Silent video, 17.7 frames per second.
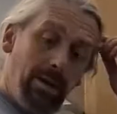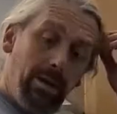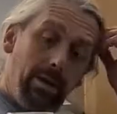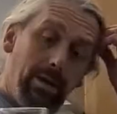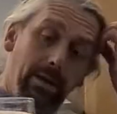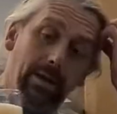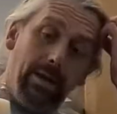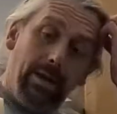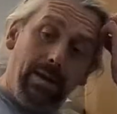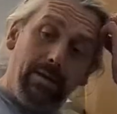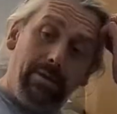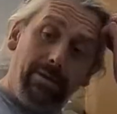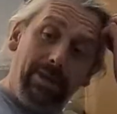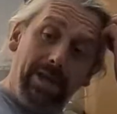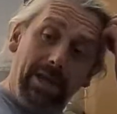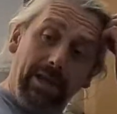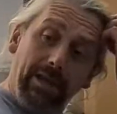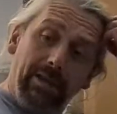Now, I
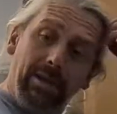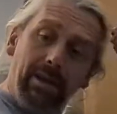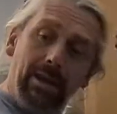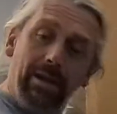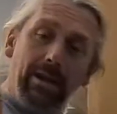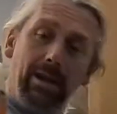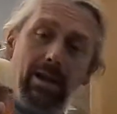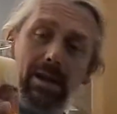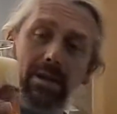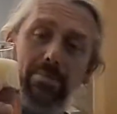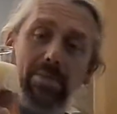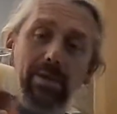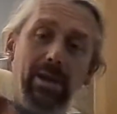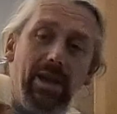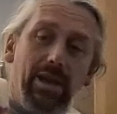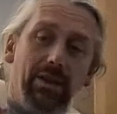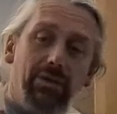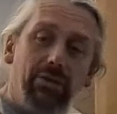think an
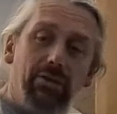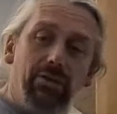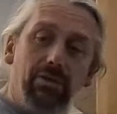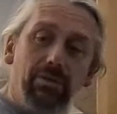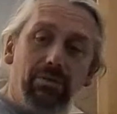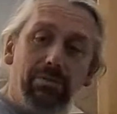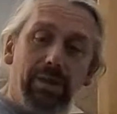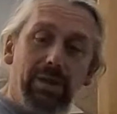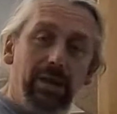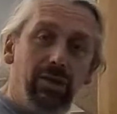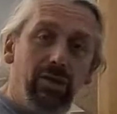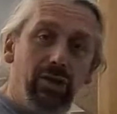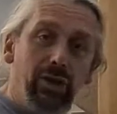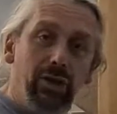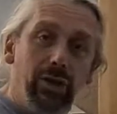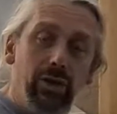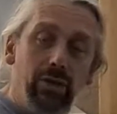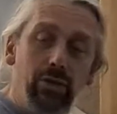IPA shouldn't be
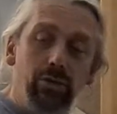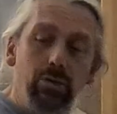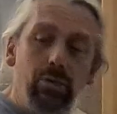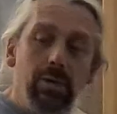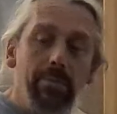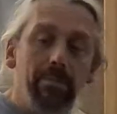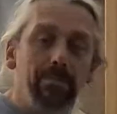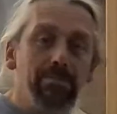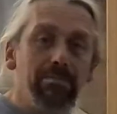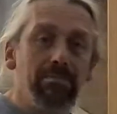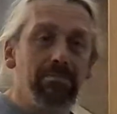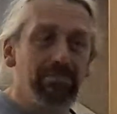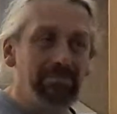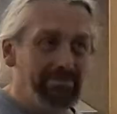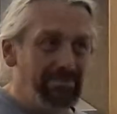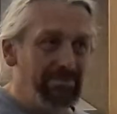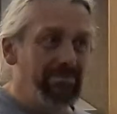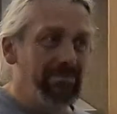too
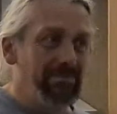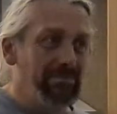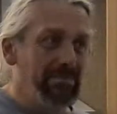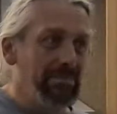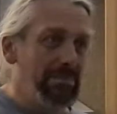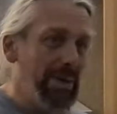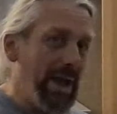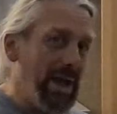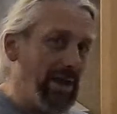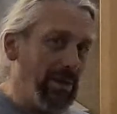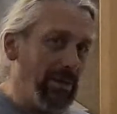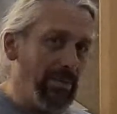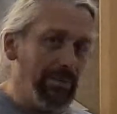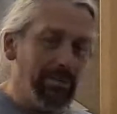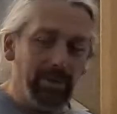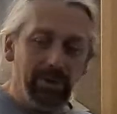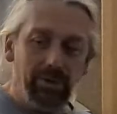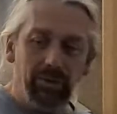pale. It
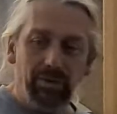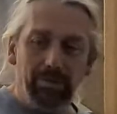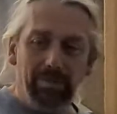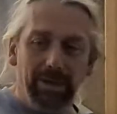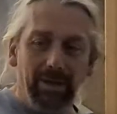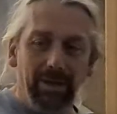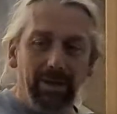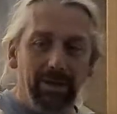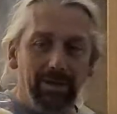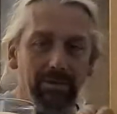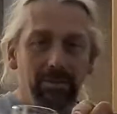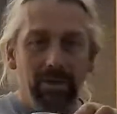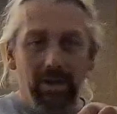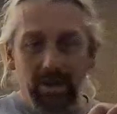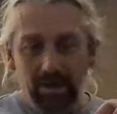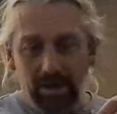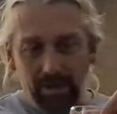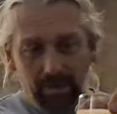should be
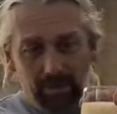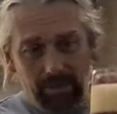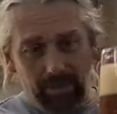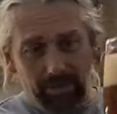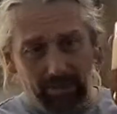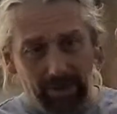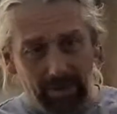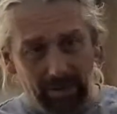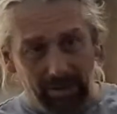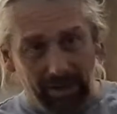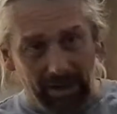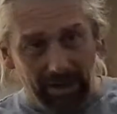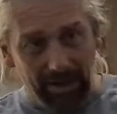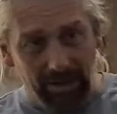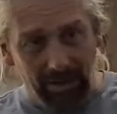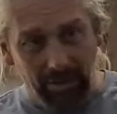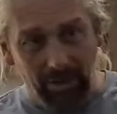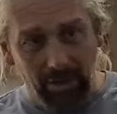really very much that
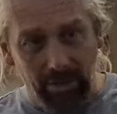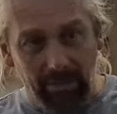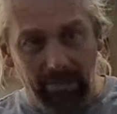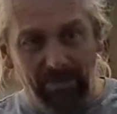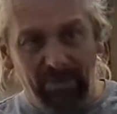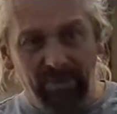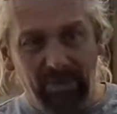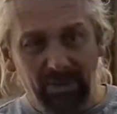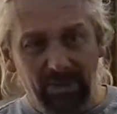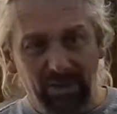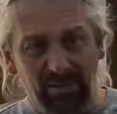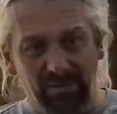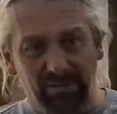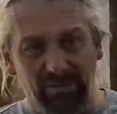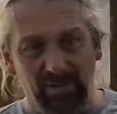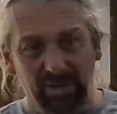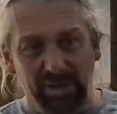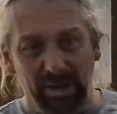kind of colour, just
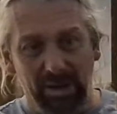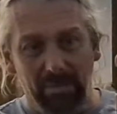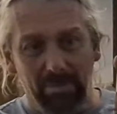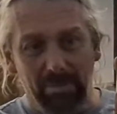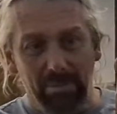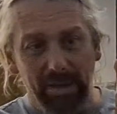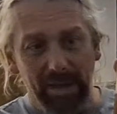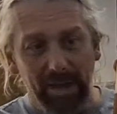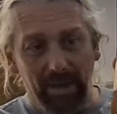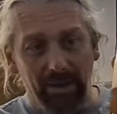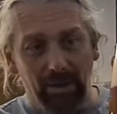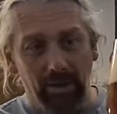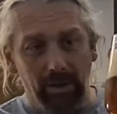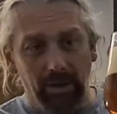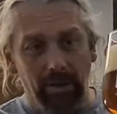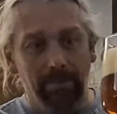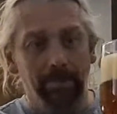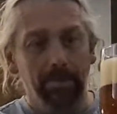really a beer
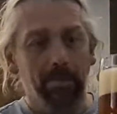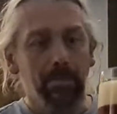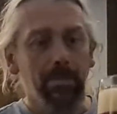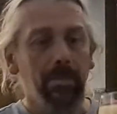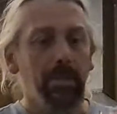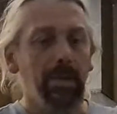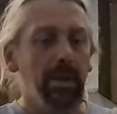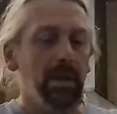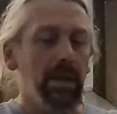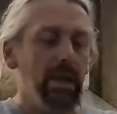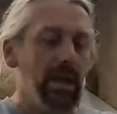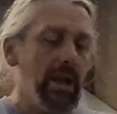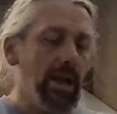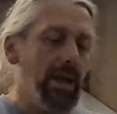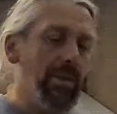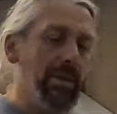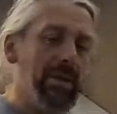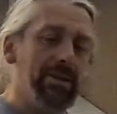colour.
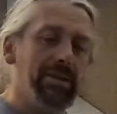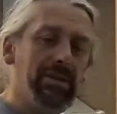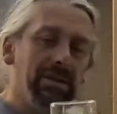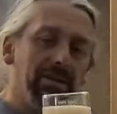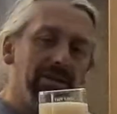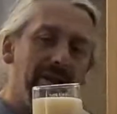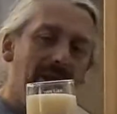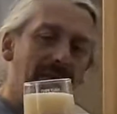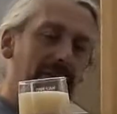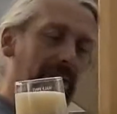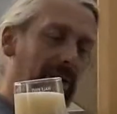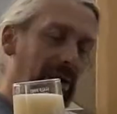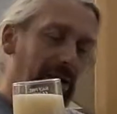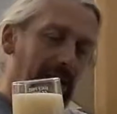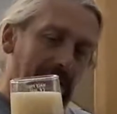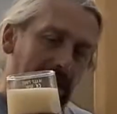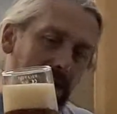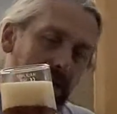This is
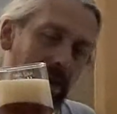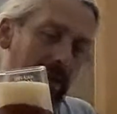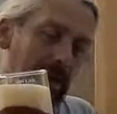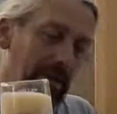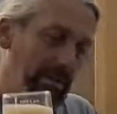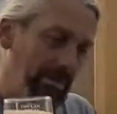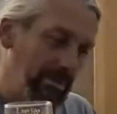definitely a